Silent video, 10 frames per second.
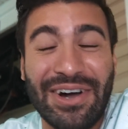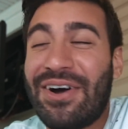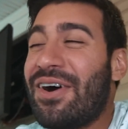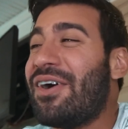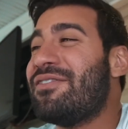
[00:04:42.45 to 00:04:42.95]

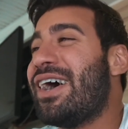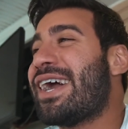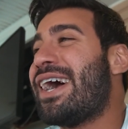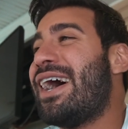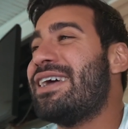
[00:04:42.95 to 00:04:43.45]
Oh
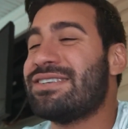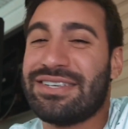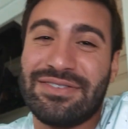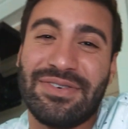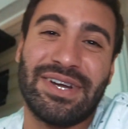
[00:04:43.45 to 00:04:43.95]
my gosh,
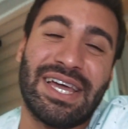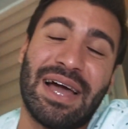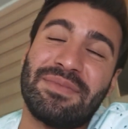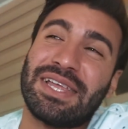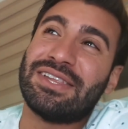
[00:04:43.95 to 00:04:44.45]
that's funny.
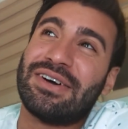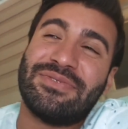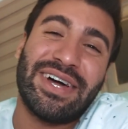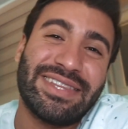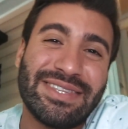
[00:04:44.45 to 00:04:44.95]
I mean, look,
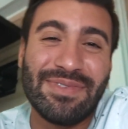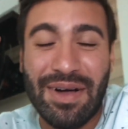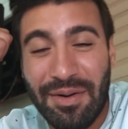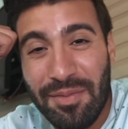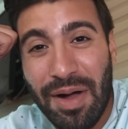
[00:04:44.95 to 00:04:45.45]
I'm
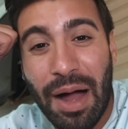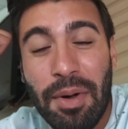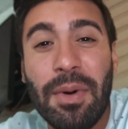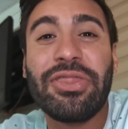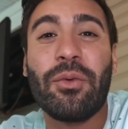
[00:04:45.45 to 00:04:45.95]

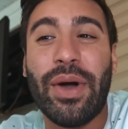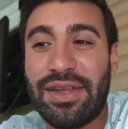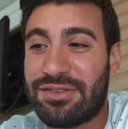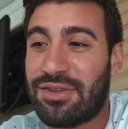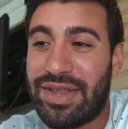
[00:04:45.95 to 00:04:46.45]
a month
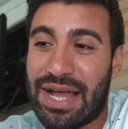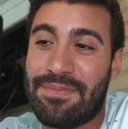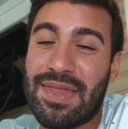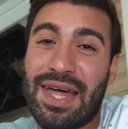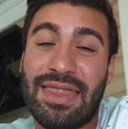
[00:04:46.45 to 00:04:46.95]
away, so like,
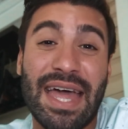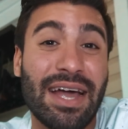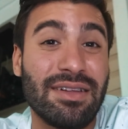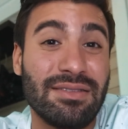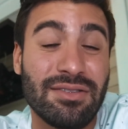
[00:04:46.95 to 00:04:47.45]
I'm not
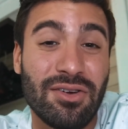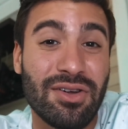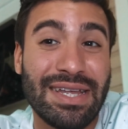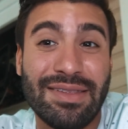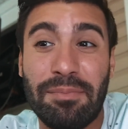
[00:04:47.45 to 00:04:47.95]
that
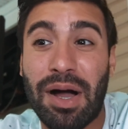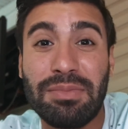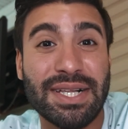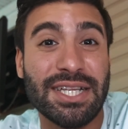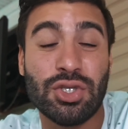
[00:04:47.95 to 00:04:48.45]
concerned. It's a
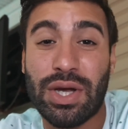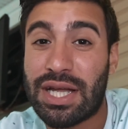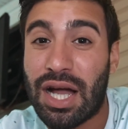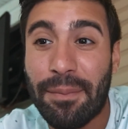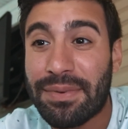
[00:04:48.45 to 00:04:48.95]
publicly
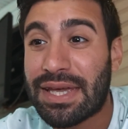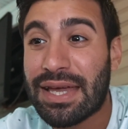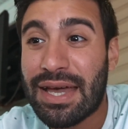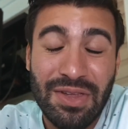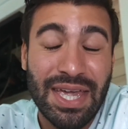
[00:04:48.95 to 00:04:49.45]
traded
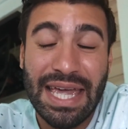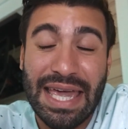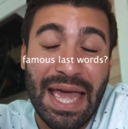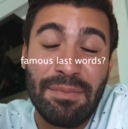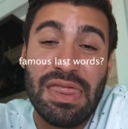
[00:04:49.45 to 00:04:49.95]
company. Like, it
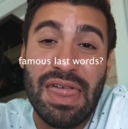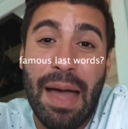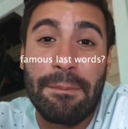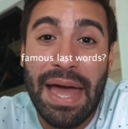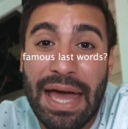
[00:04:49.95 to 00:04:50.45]
can't be
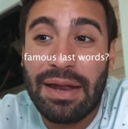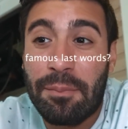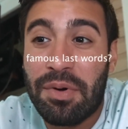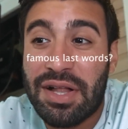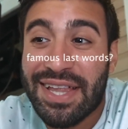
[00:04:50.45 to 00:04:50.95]
that bad,
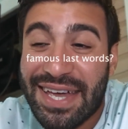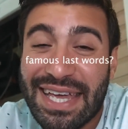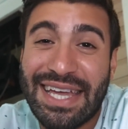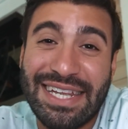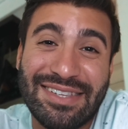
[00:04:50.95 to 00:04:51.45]
but
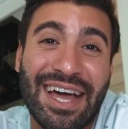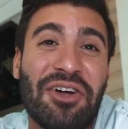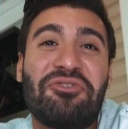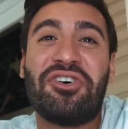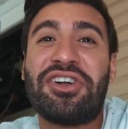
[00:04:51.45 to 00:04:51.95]
like, it is kind
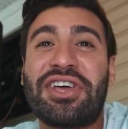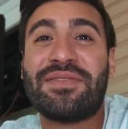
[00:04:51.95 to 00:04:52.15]
of funny.